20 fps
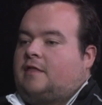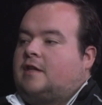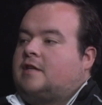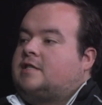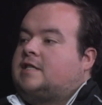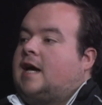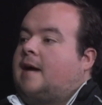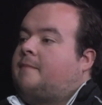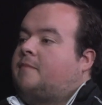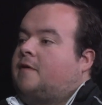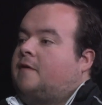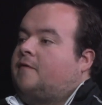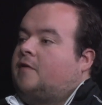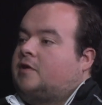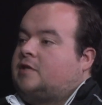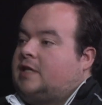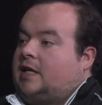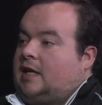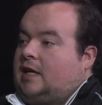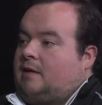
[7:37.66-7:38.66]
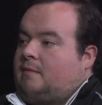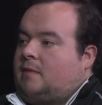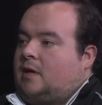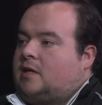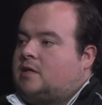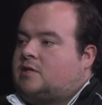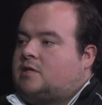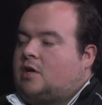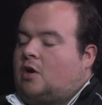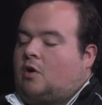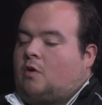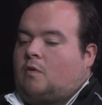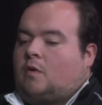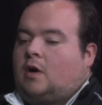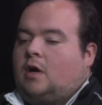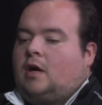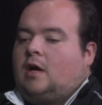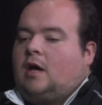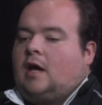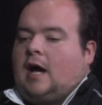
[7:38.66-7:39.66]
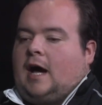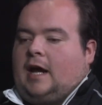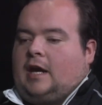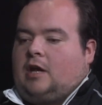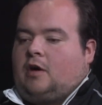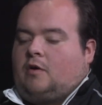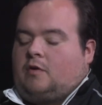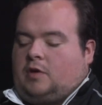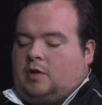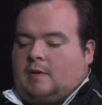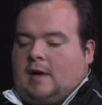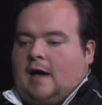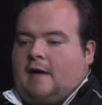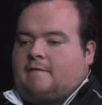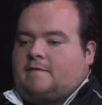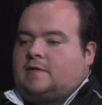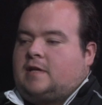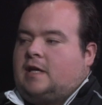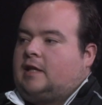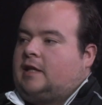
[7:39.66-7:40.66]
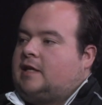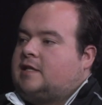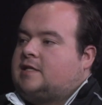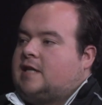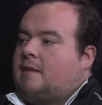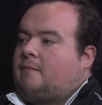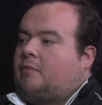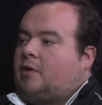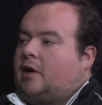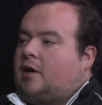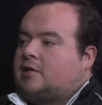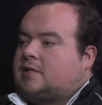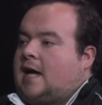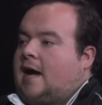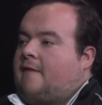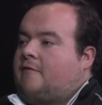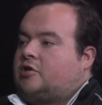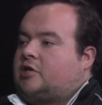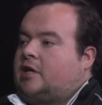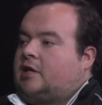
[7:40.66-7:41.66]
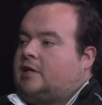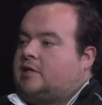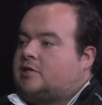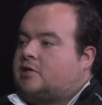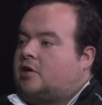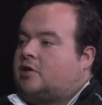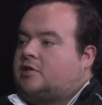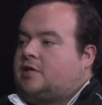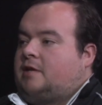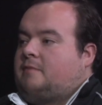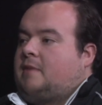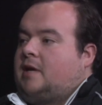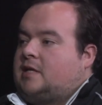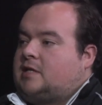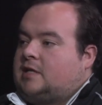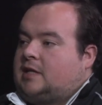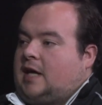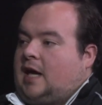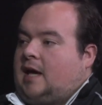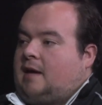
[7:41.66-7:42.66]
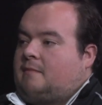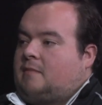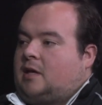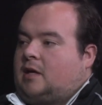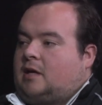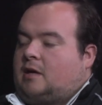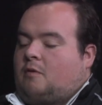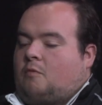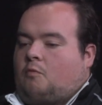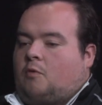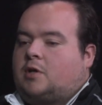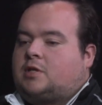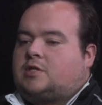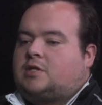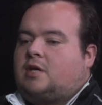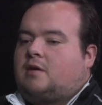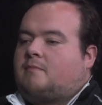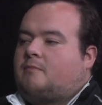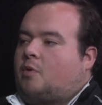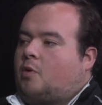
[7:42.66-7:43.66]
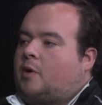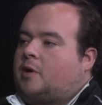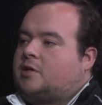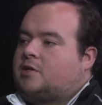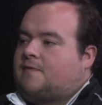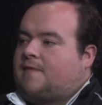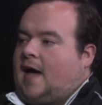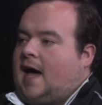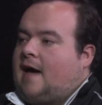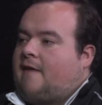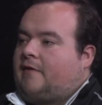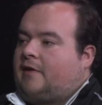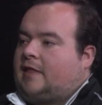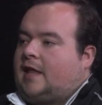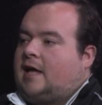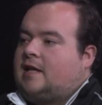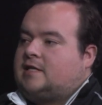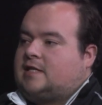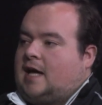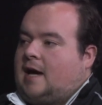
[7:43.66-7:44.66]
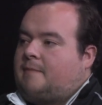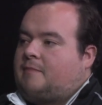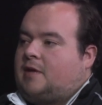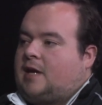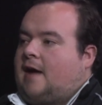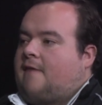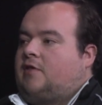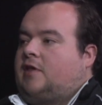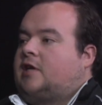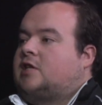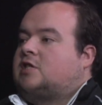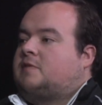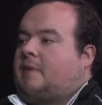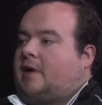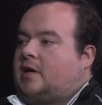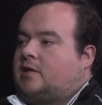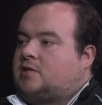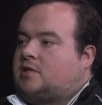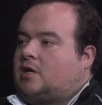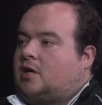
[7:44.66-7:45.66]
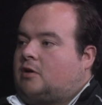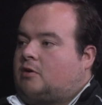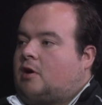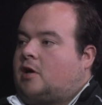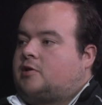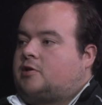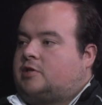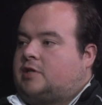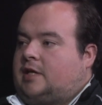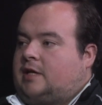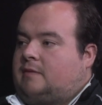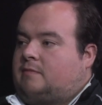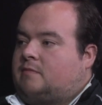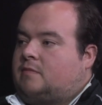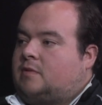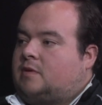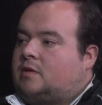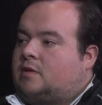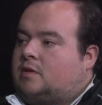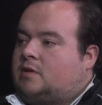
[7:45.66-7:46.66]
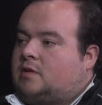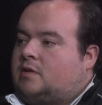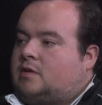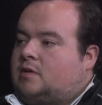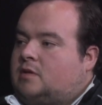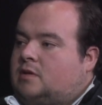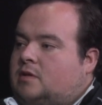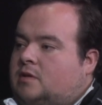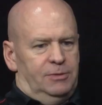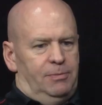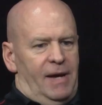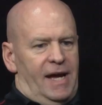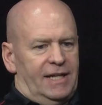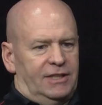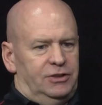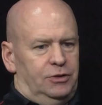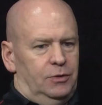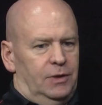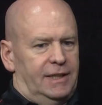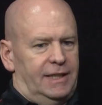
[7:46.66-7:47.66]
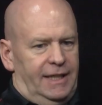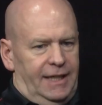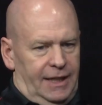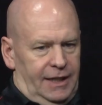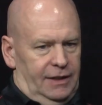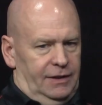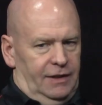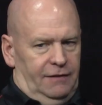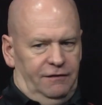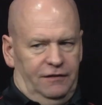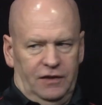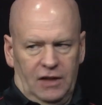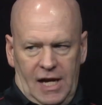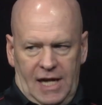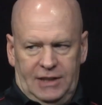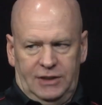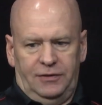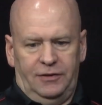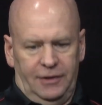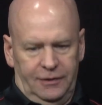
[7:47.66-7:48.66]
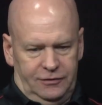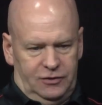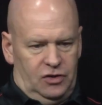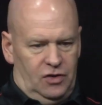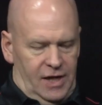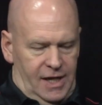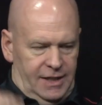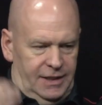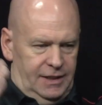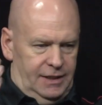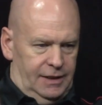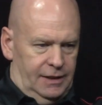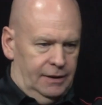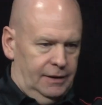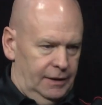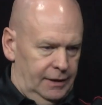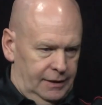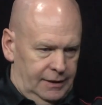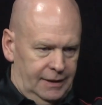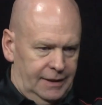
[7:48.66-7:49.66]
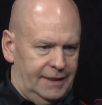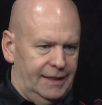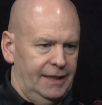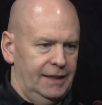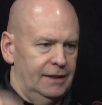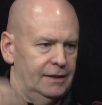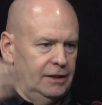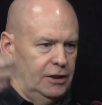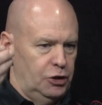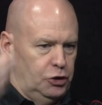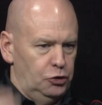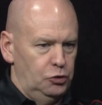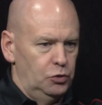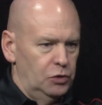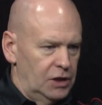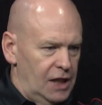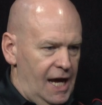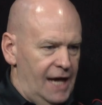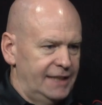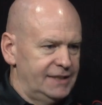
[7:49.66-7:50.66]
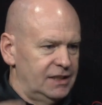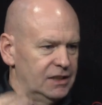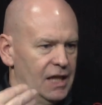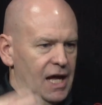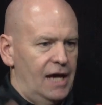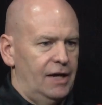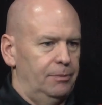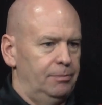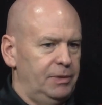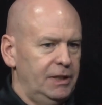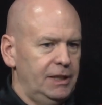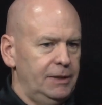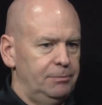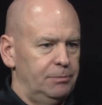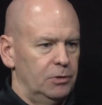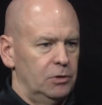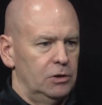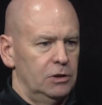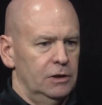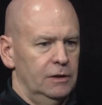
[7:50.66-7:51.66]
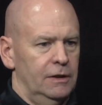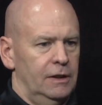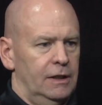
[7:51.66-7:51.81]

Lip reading: depth of your team. And so I know you have at least 10 players averaging at least 13 minutes a game. Like, what's the importance of having that depth and having the experience across your team? And that comes back to, again, the philosophy of trying to, again, utilize a lot of people,